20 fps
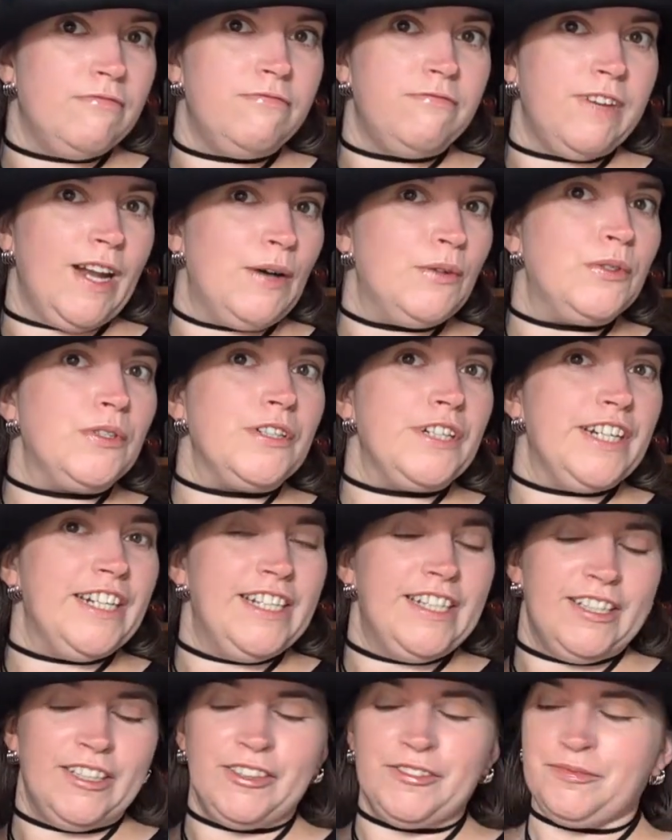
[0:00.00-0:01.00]

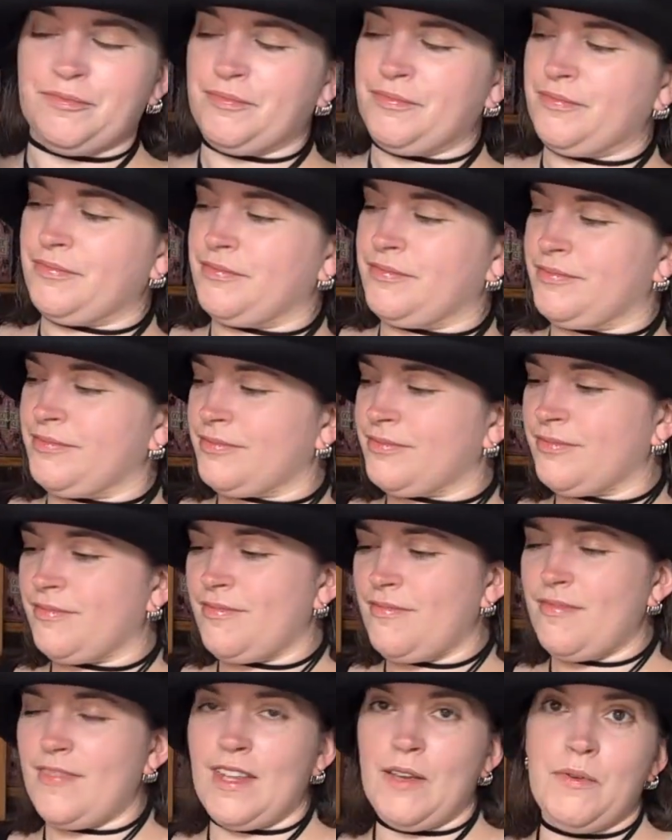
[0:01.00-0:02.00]
flowery,
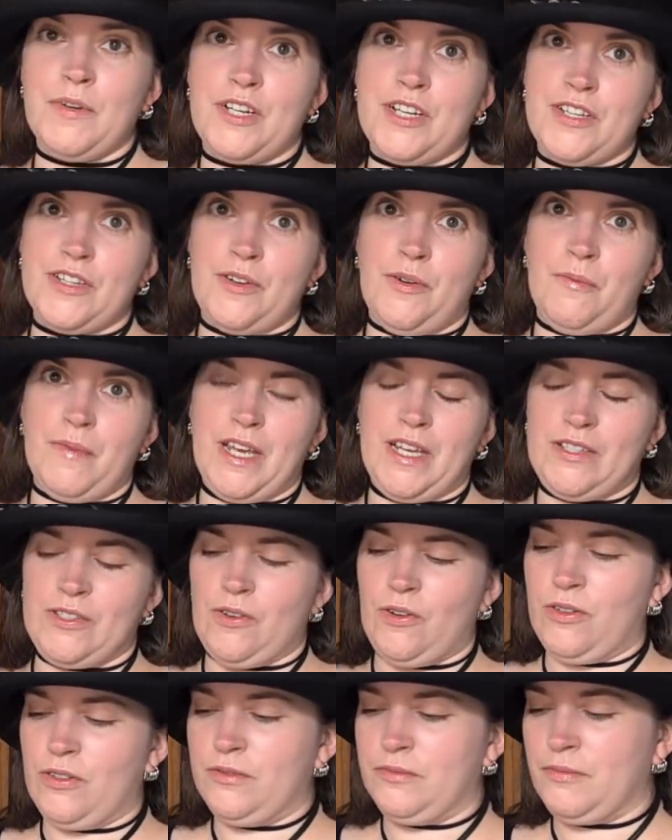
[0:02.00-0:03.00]
which is not me at
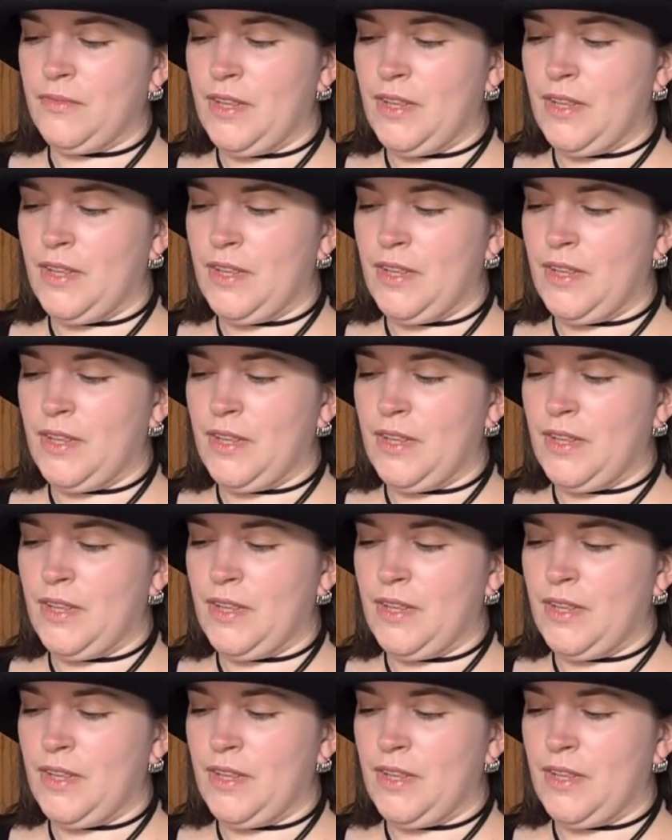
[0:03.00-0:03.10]
all.